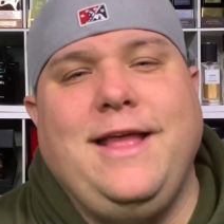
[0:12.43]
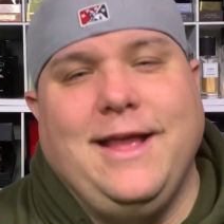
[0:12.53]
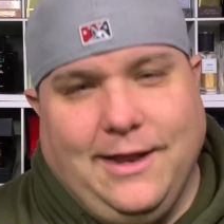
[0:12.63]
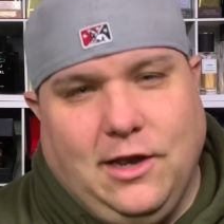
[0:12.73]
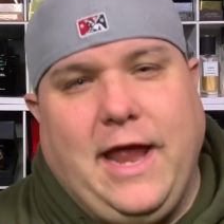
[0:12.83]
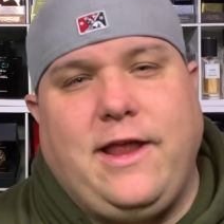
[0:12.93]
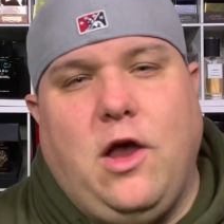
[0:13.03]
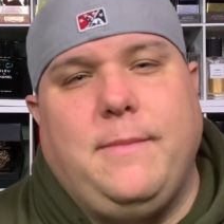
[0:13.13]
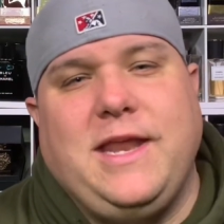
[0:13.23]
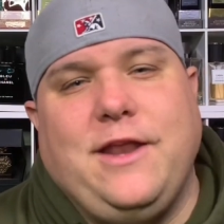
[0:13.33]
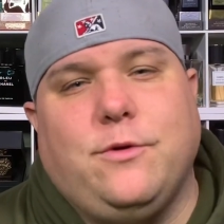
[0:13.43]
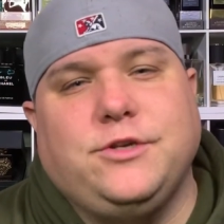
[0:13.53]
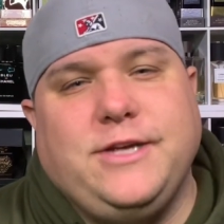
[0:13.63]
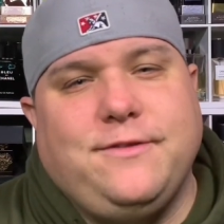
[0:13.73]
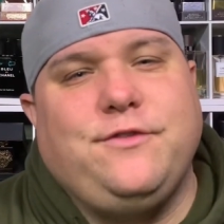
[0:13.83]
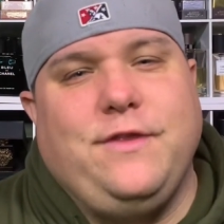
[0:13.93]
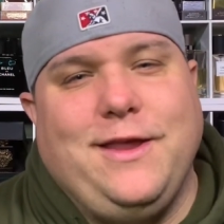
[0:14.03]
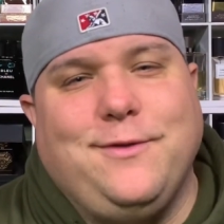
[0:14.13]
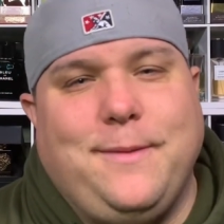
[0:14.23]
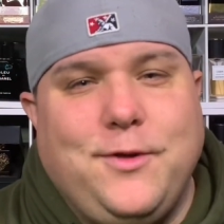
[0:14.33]
Like, comment, and or share this
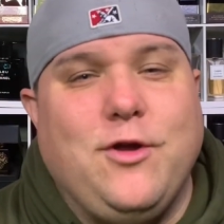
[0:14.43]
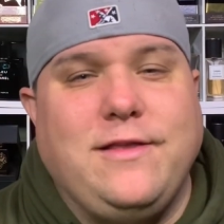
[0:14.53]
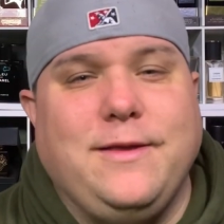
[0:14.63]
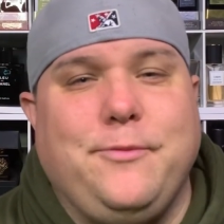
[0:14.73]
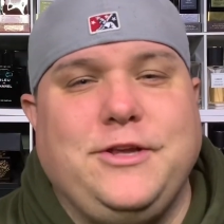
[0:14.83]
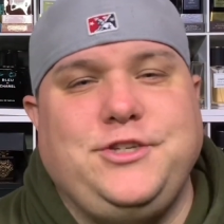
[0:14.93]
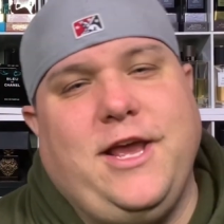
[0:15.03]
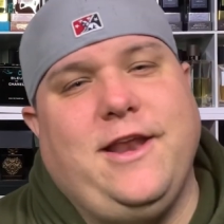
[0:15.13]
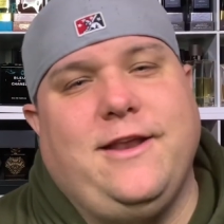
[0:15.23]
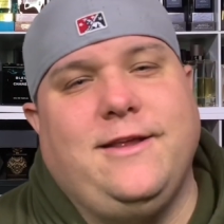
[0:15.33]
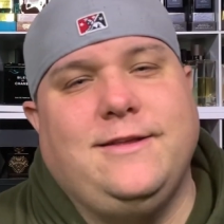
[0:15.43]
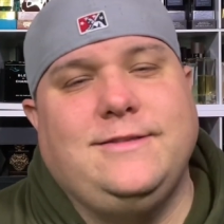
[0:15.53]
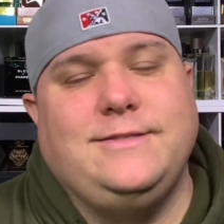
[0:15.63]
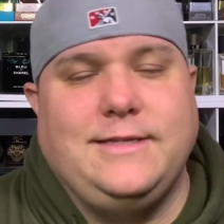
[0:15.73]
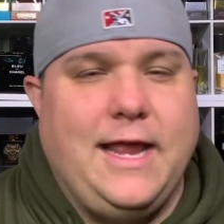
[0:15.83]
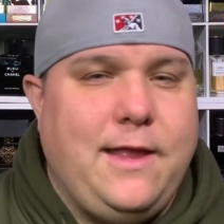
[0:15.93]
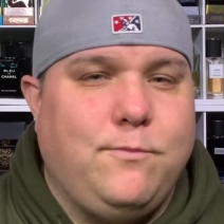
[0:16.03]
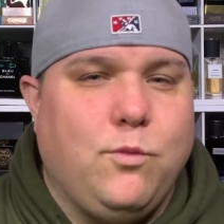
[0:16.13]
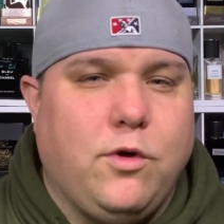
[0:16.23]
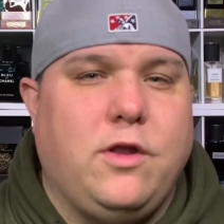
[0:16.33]
video, that'd be greatly appreciated. Today,
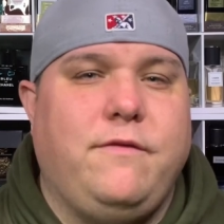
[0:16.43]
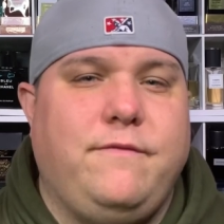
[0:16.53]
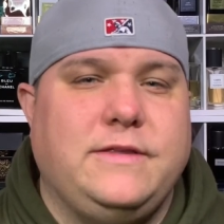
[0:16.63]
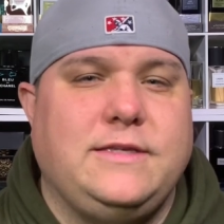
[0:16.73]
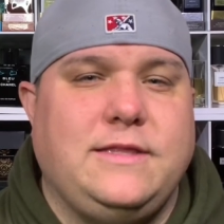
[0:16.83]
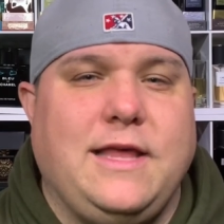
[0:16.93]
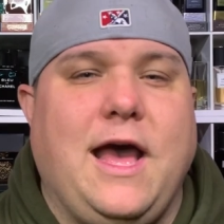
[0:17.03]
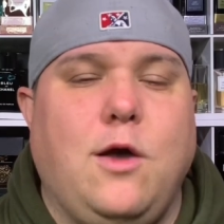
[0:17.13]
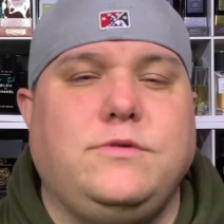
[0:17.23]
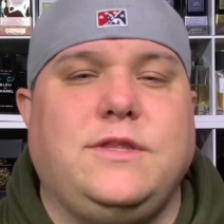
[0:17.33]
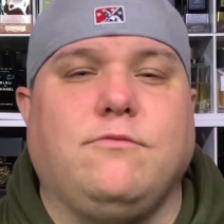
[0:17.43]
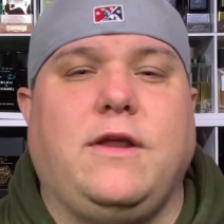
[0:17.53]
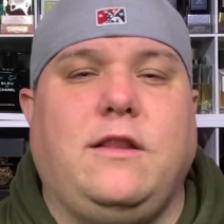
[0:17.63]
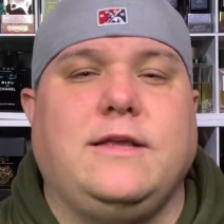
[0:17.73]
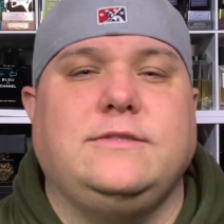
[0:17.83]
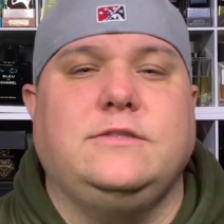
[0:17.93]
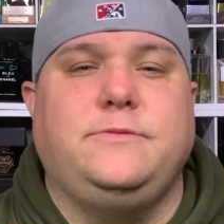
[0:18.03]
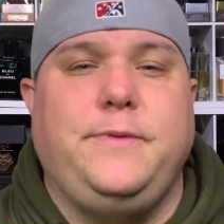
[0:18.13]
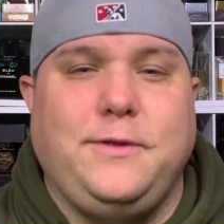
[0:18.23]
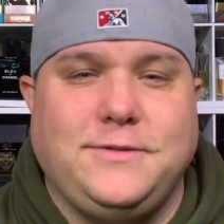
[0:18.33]
we're going to visit the house that Redolessence
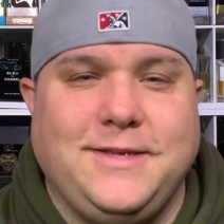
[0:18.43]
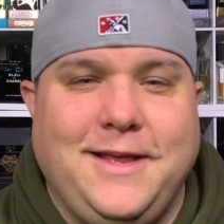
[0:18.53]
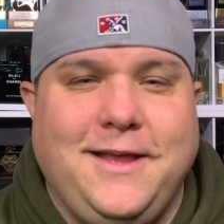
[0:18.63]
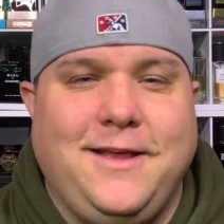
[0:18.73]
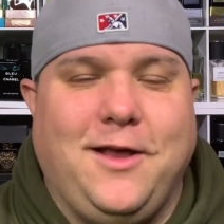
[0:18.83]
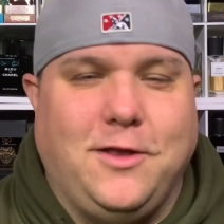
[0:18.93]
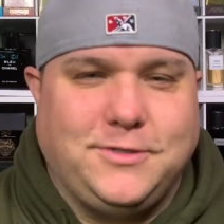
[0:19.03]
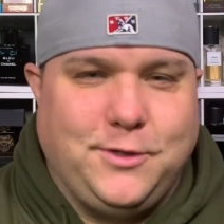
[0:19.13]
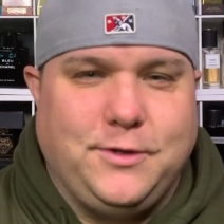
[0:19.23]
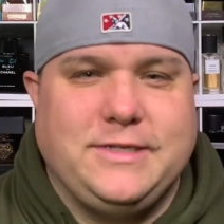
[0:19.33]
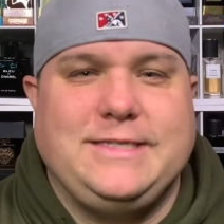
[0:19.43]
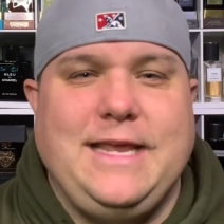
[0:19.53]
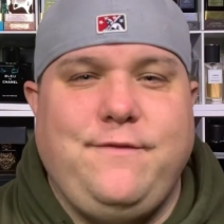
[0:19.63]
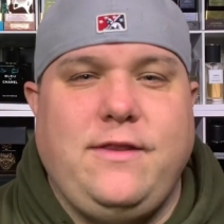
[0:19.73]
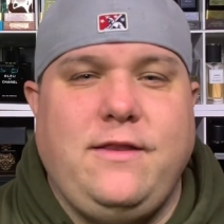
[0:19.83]
built, also known as Stephen,